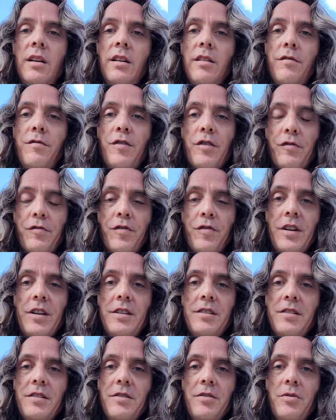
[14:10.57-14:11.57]
feel free
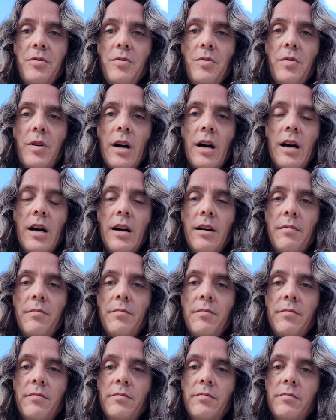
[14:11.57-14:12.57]
to
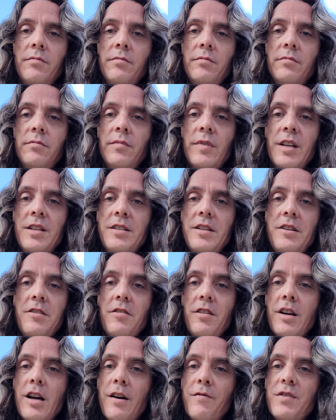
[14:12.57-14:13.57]
continue
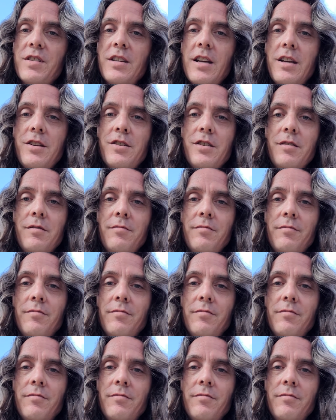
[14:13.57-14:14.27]
the conversation,